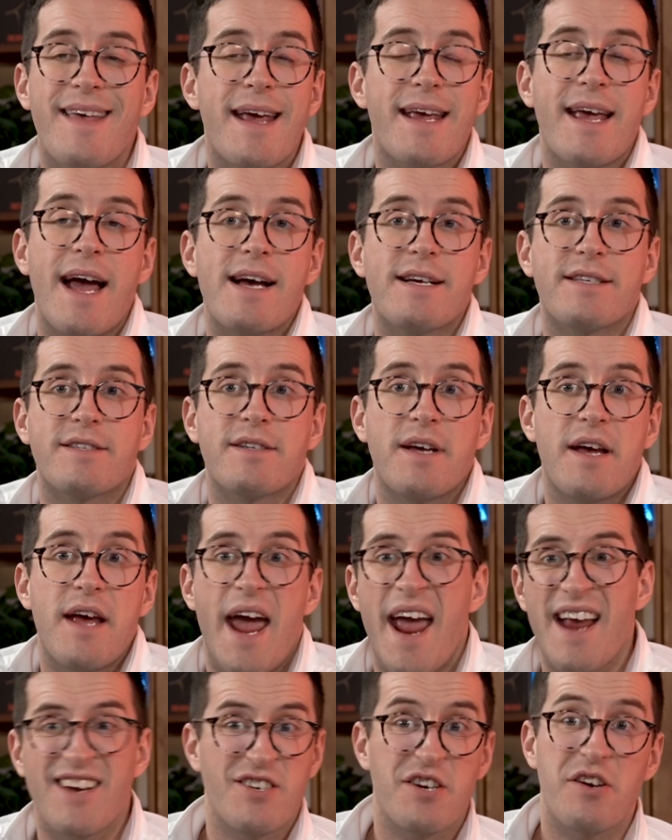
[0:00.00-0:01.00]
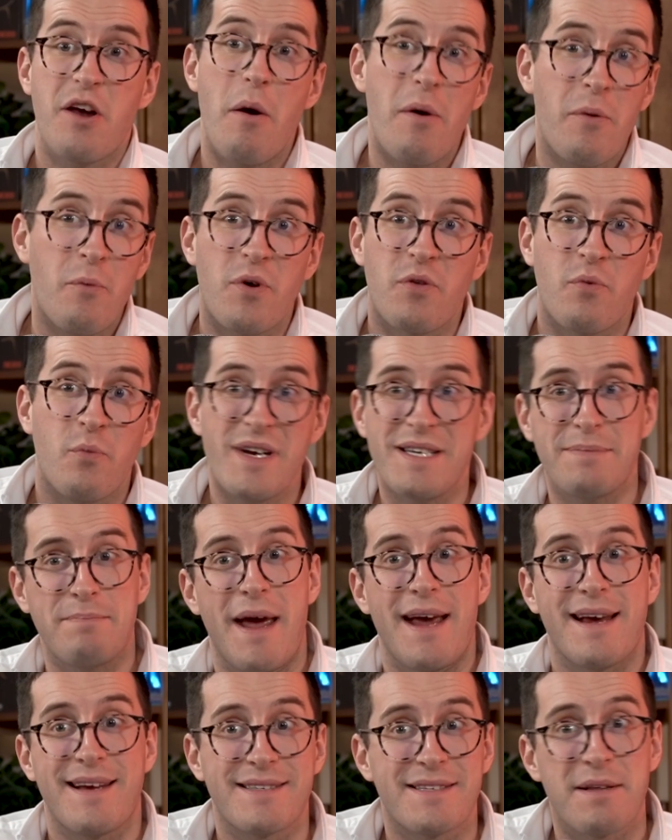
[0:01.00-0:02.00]
that case, actually going with
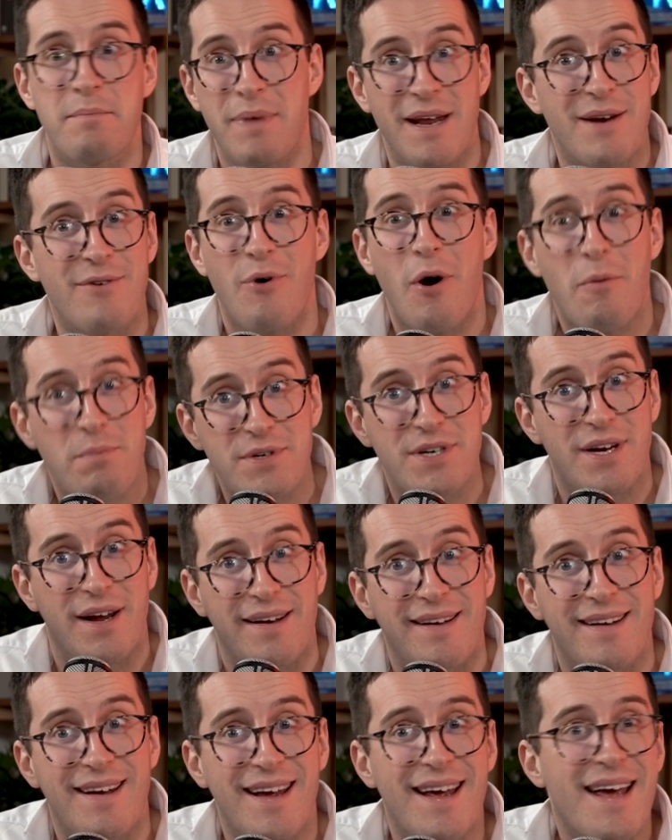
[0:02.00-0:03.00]
Westpac is the better option